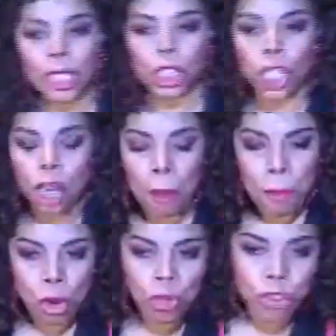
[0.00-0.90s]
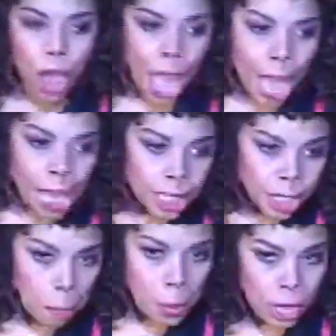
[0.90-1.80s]
But she done moved her
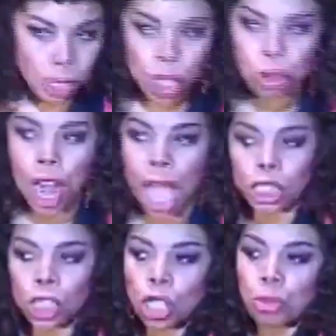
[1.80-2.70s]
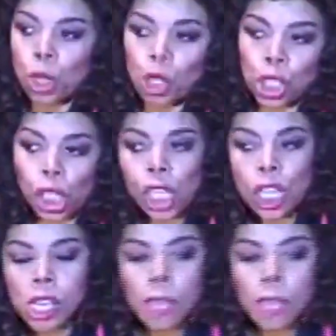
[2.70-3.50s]
ass up here, so now she bougie.